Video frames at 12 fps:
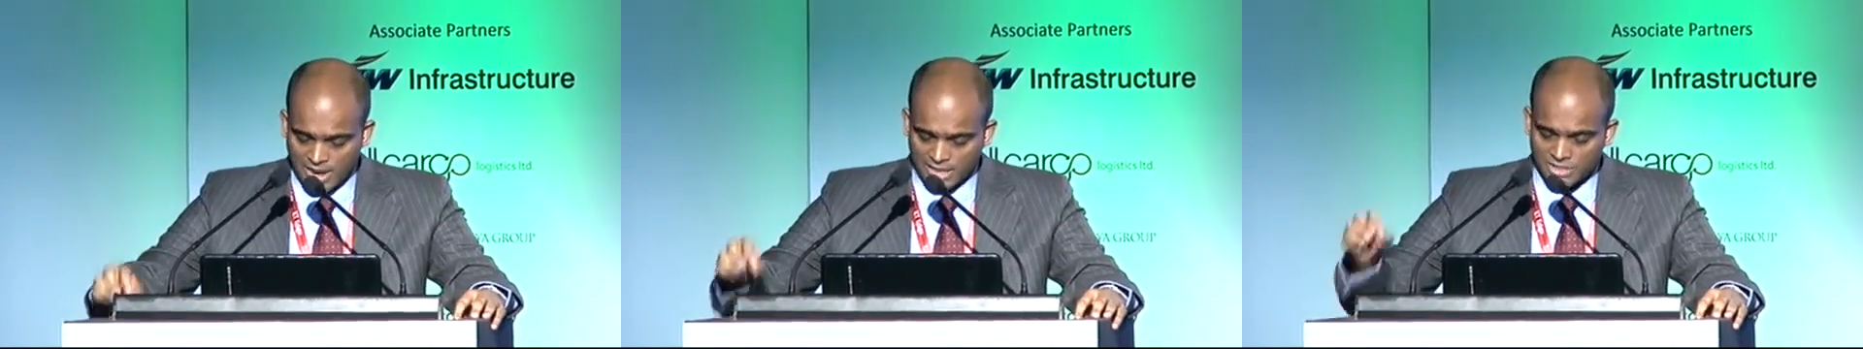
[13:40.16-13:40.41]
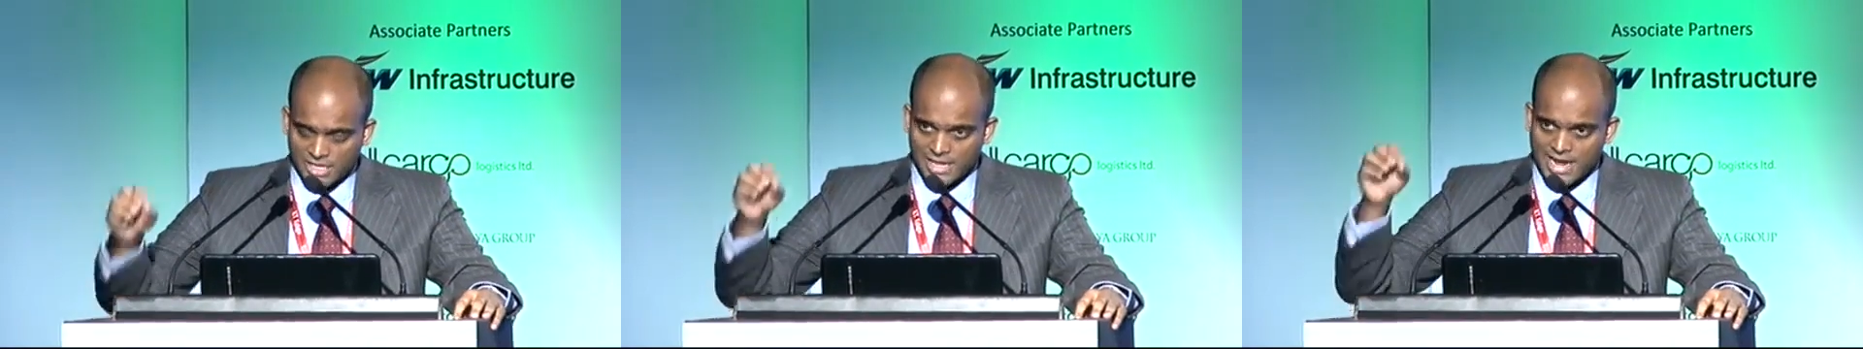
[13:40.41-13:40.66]
to
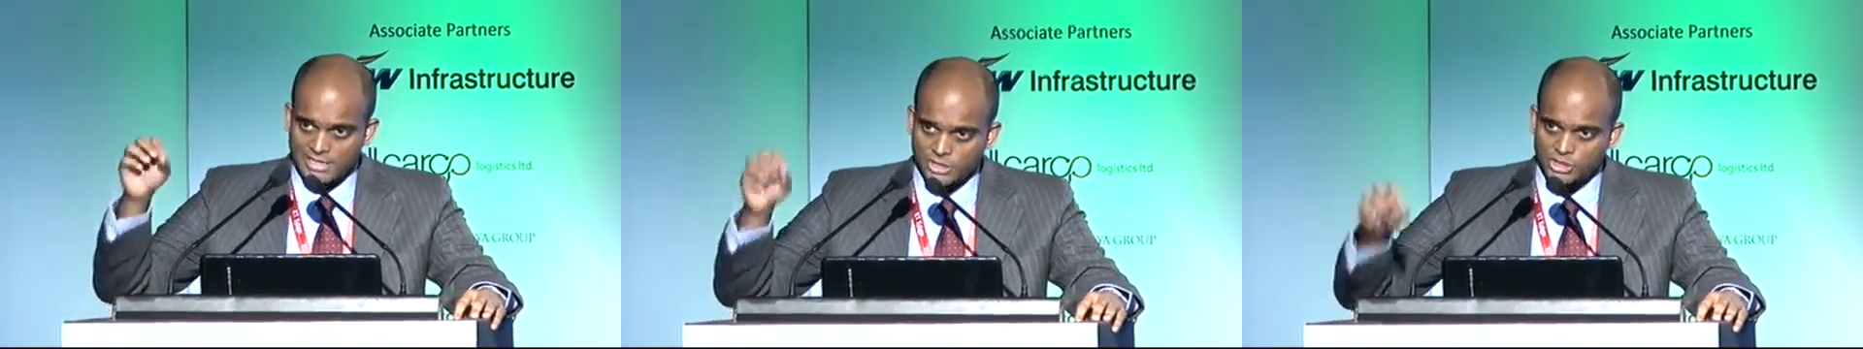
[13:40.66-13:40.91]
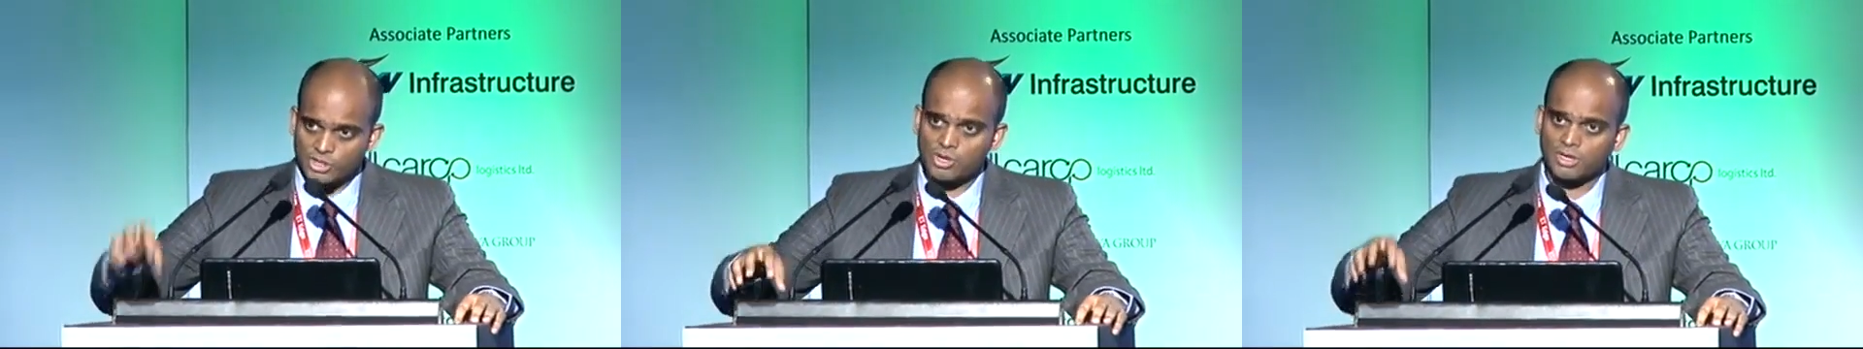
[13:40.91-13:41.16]
actually
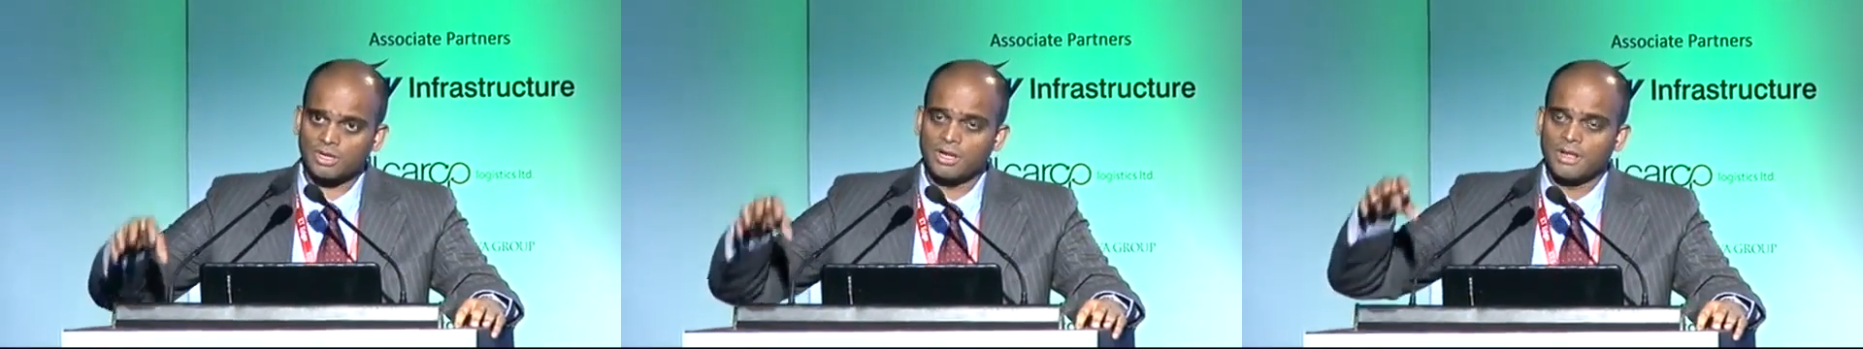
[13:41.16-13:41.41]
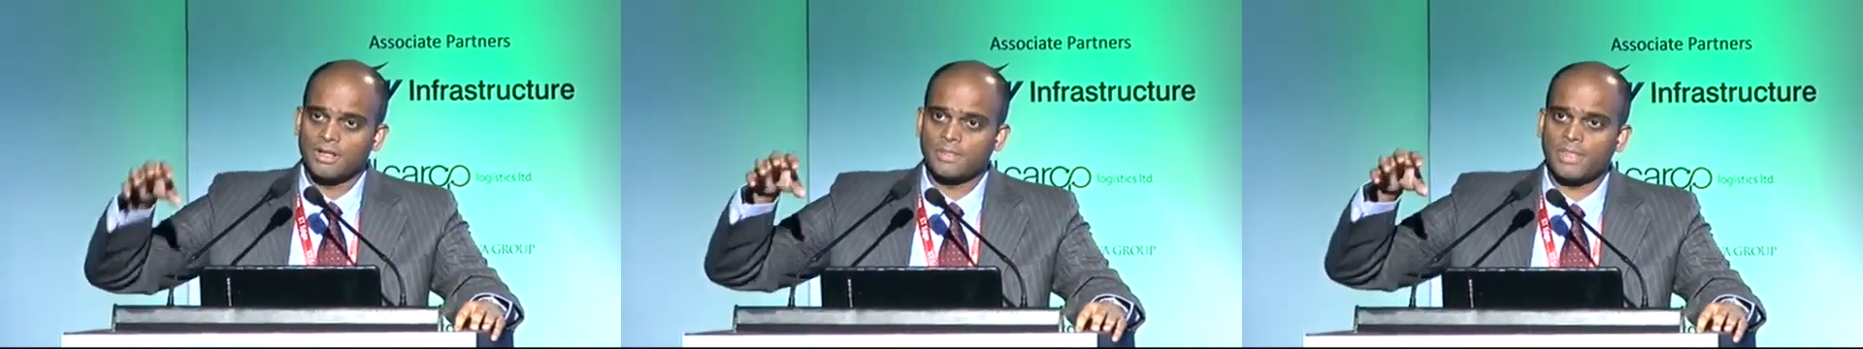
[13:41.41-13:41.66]

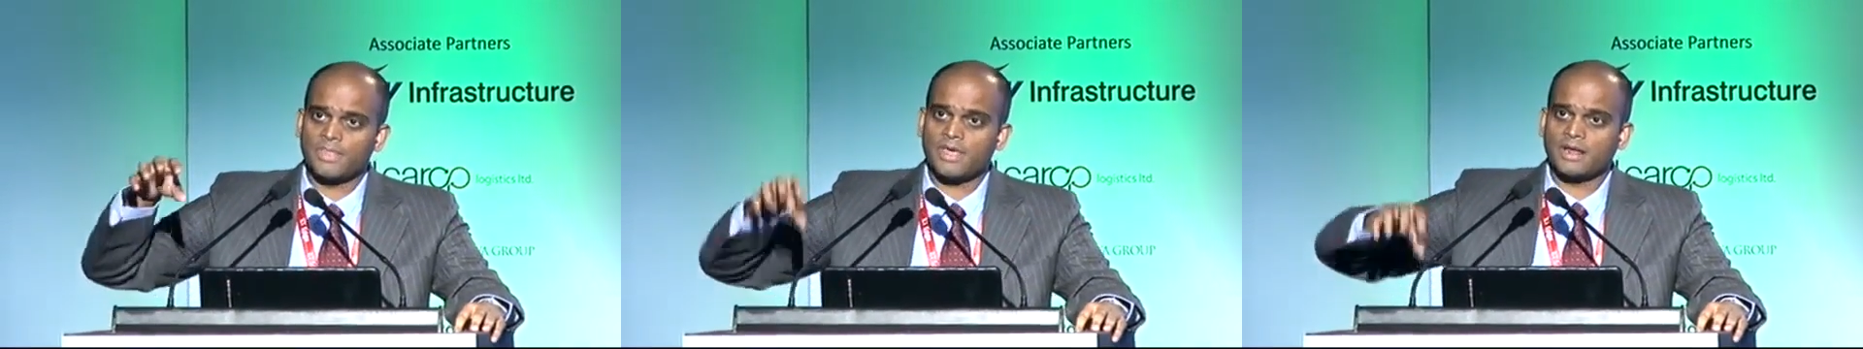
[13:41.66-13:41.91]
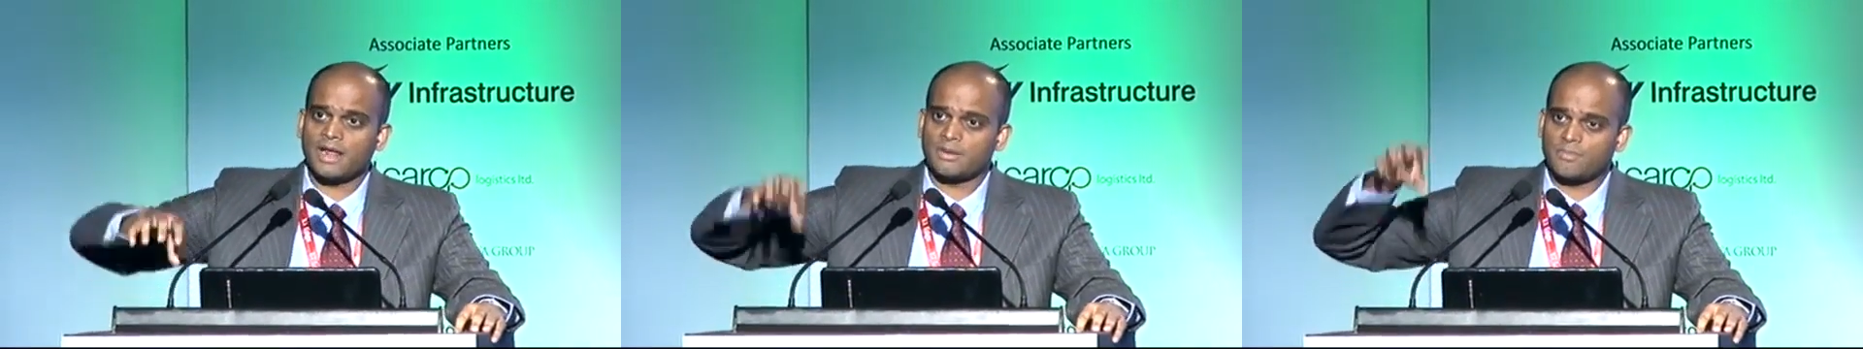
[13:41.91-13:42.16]
ensure that
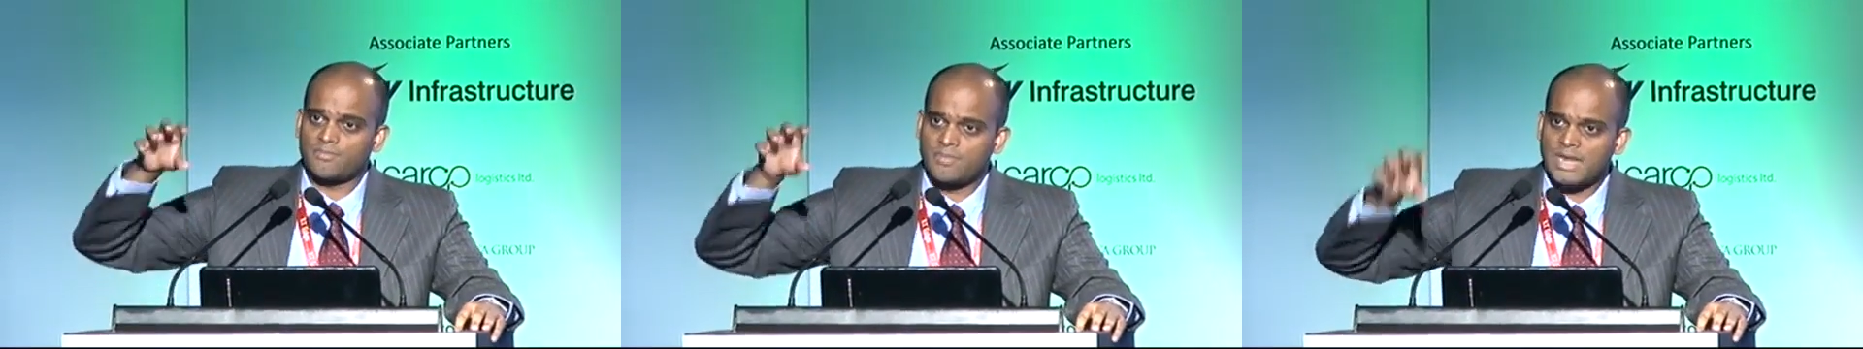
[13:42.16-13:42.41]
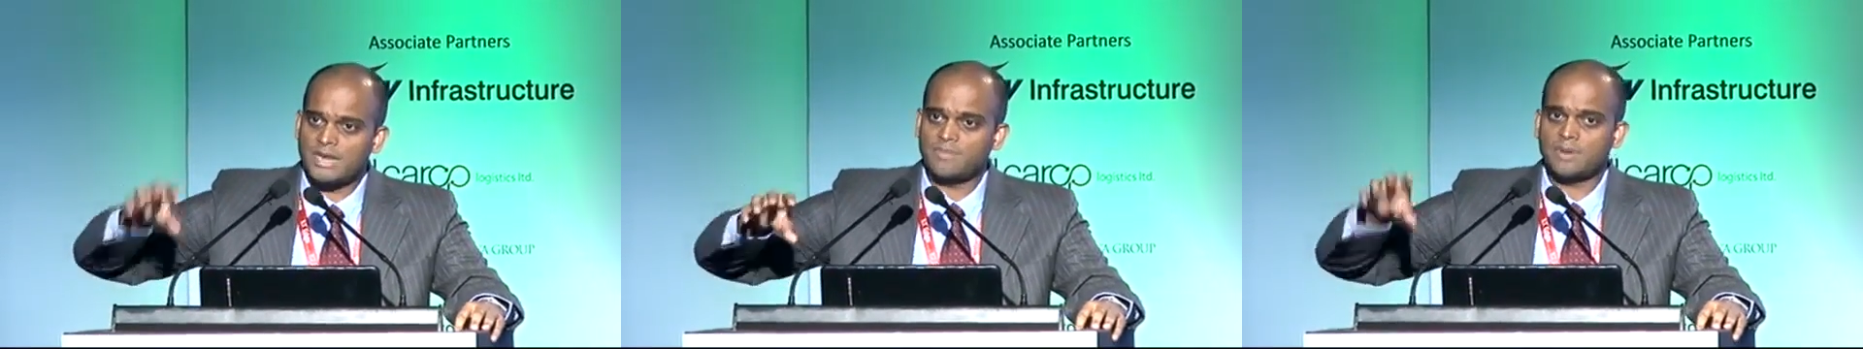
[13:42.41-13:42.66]
there are
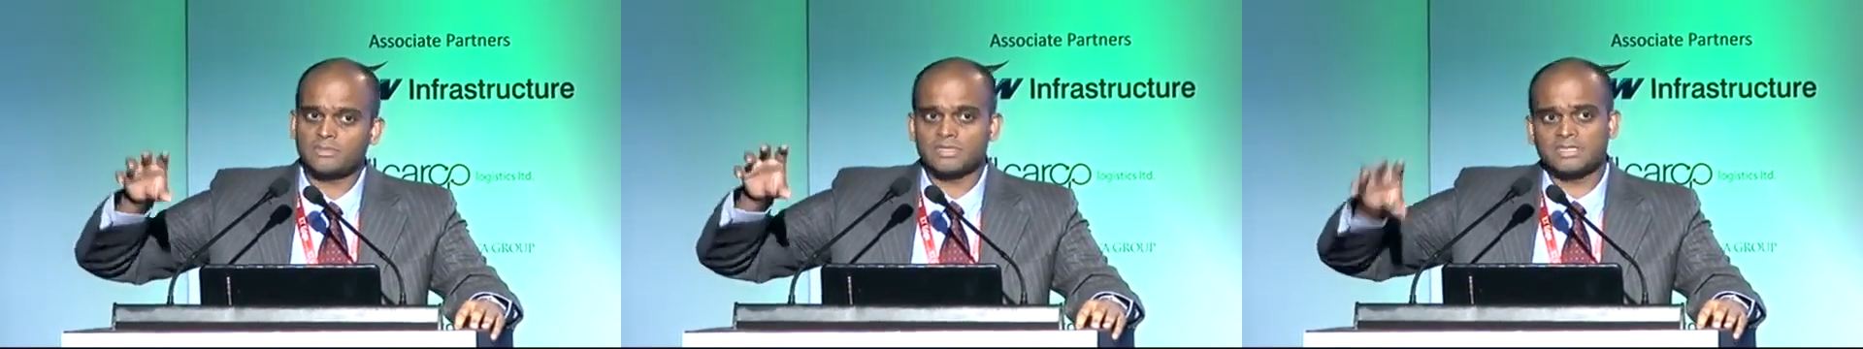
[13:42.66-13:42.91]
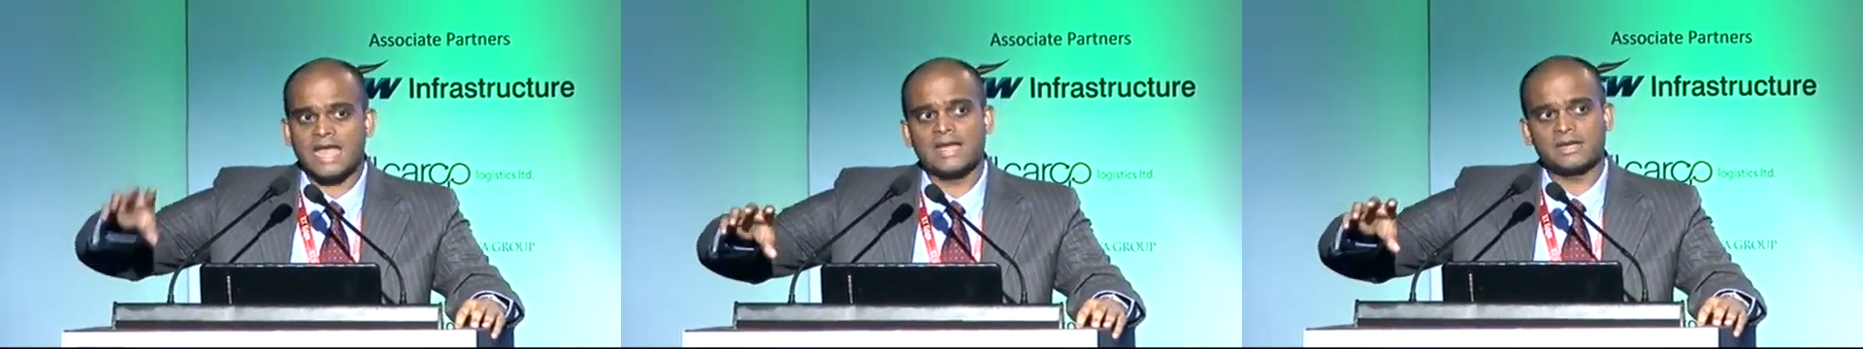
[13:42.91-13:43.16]
minimum
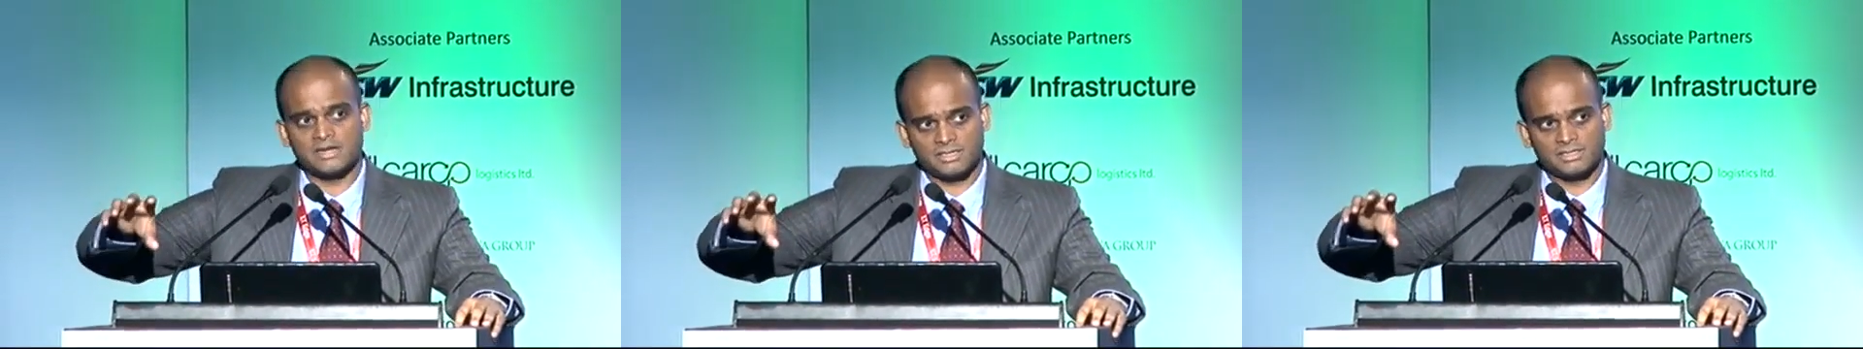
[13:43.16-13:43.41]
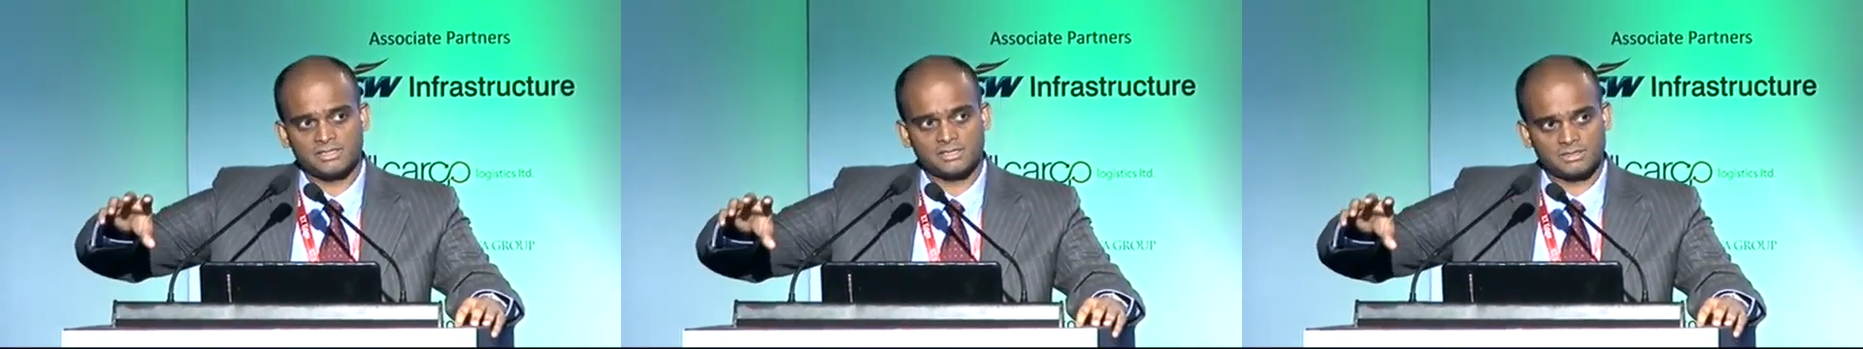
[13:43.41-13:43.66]

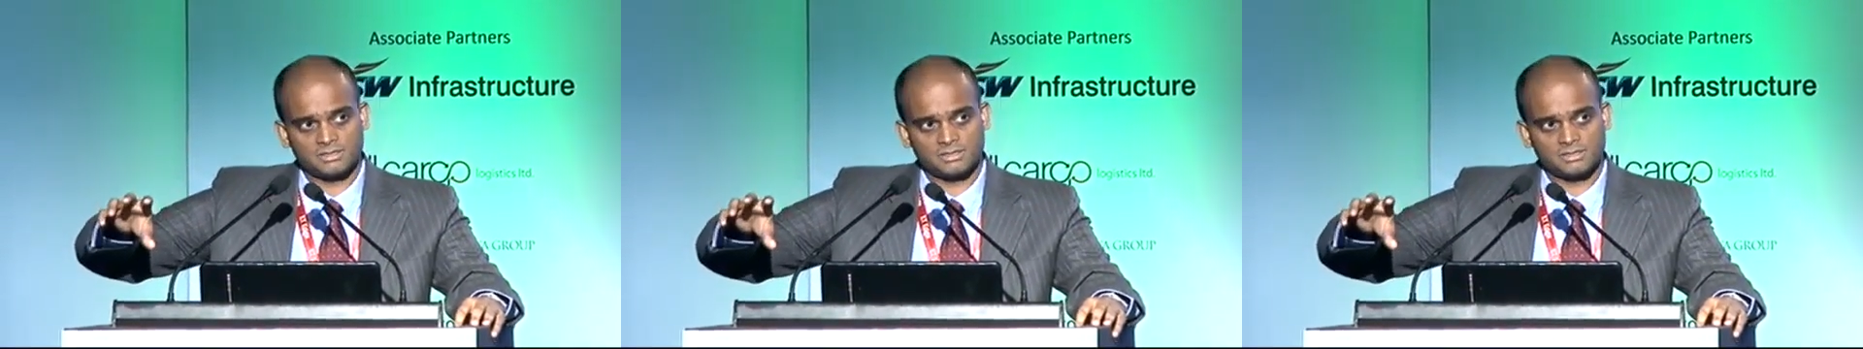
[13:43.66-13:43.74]
standards